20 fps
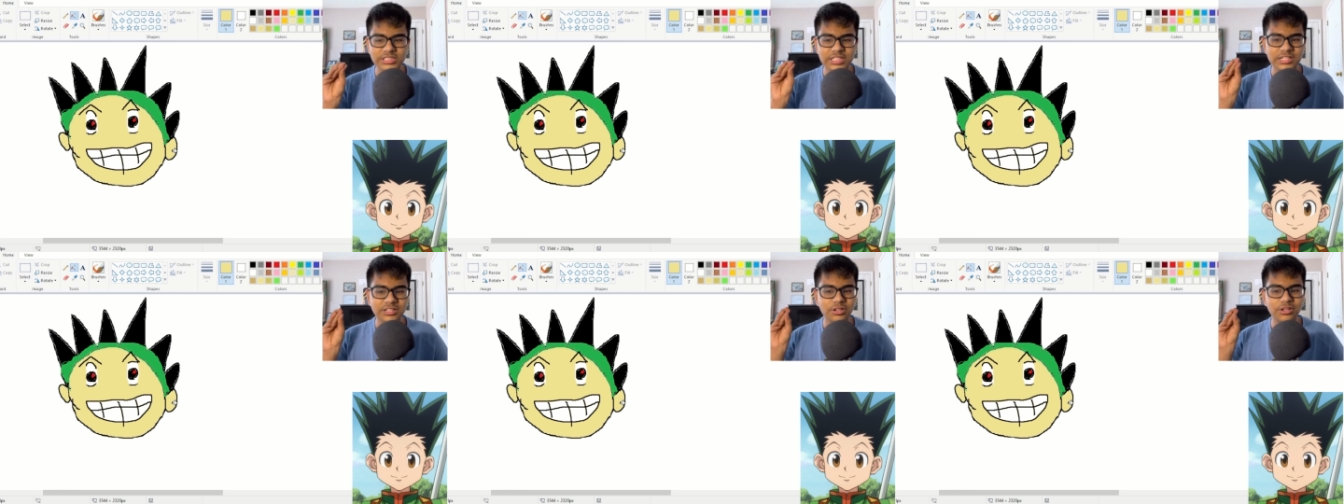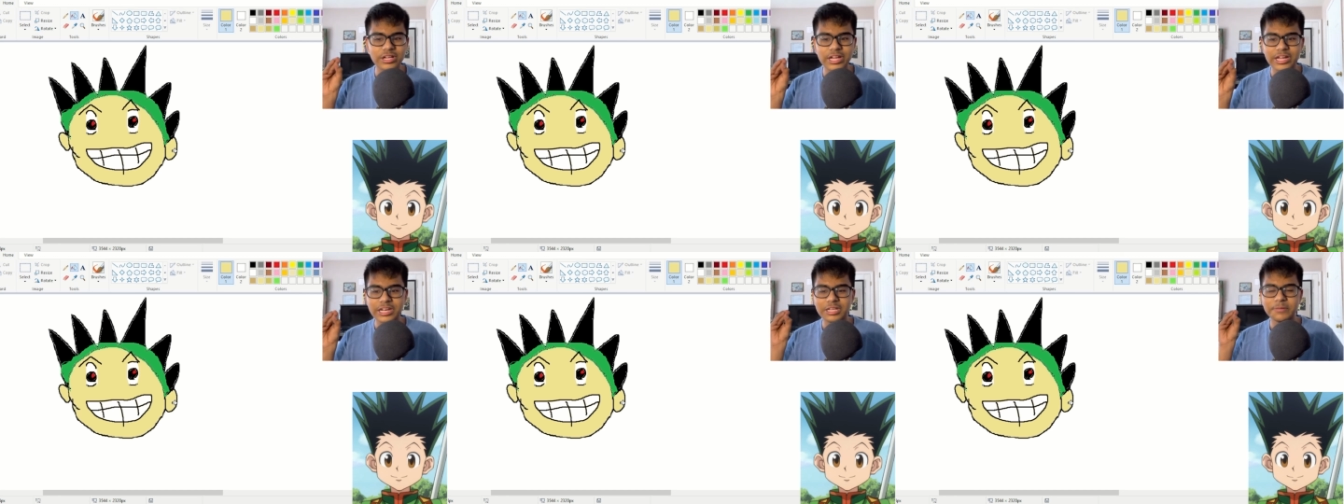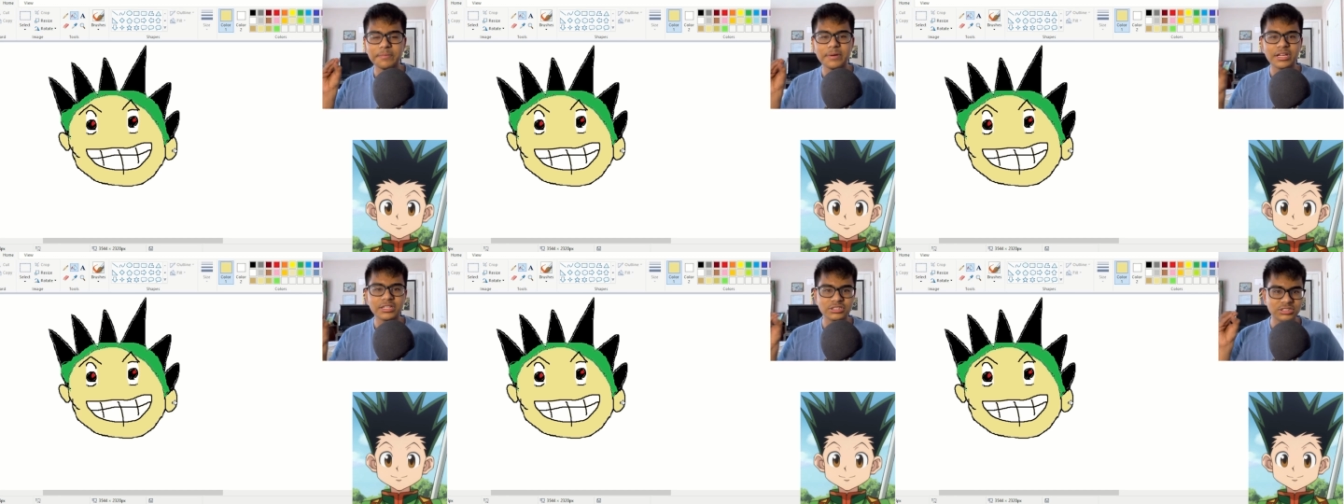I didn't look at any
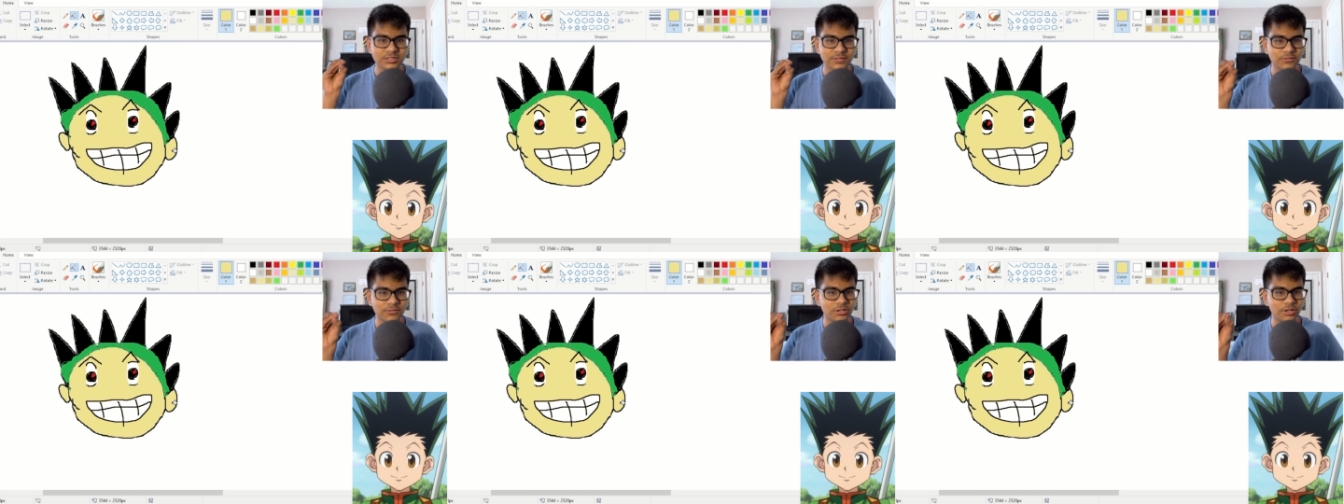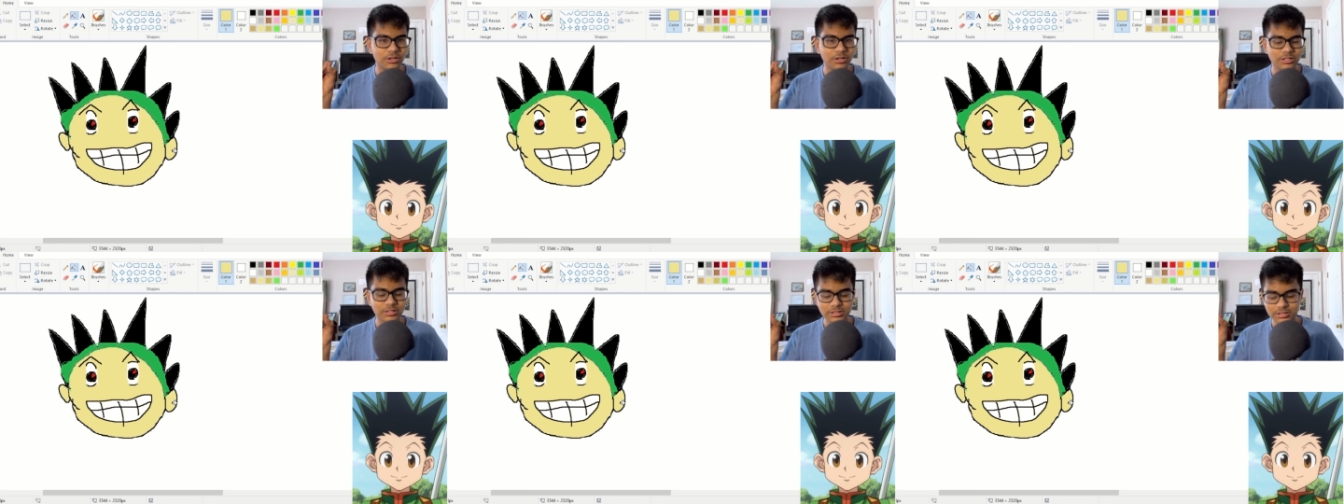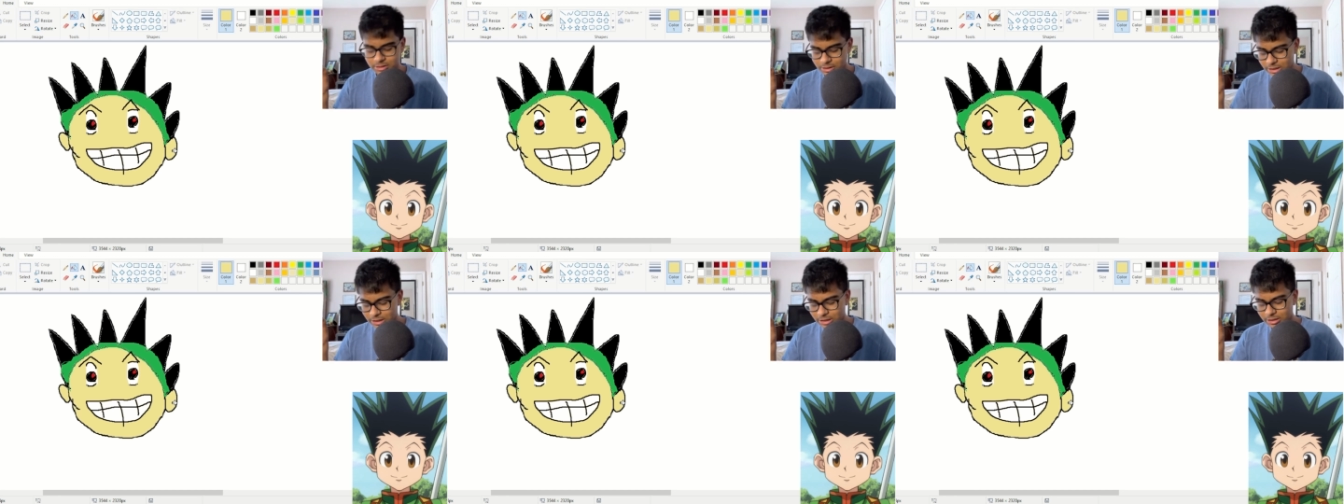pictures of Gon,
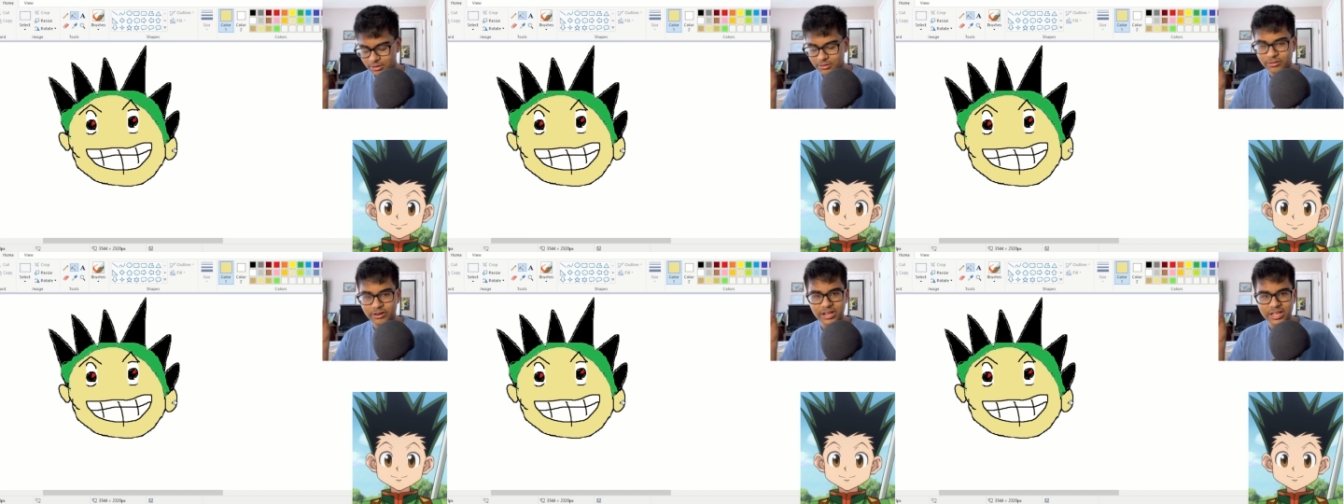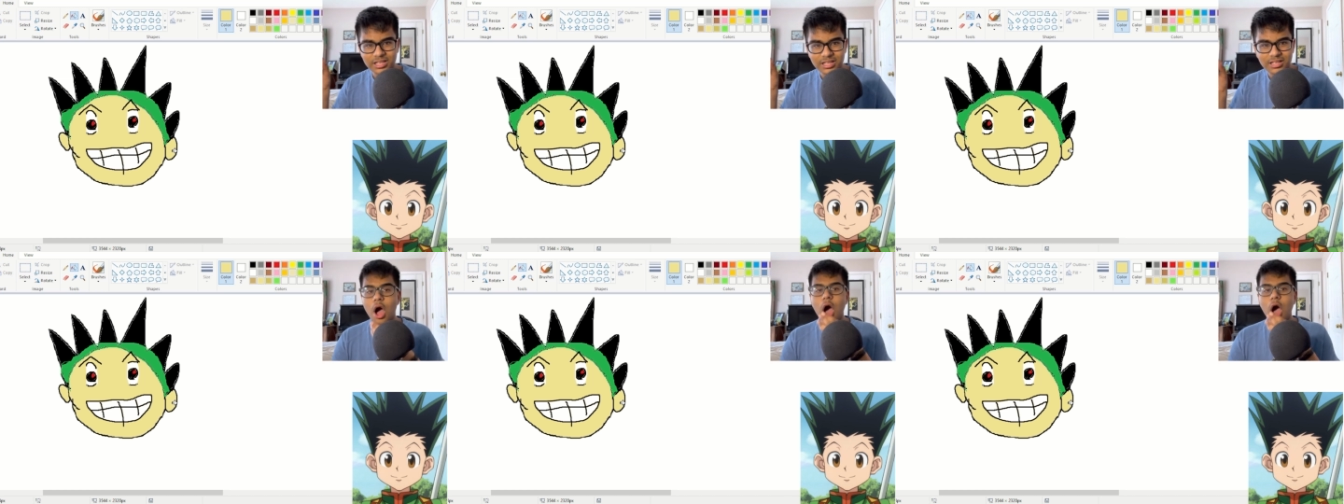right?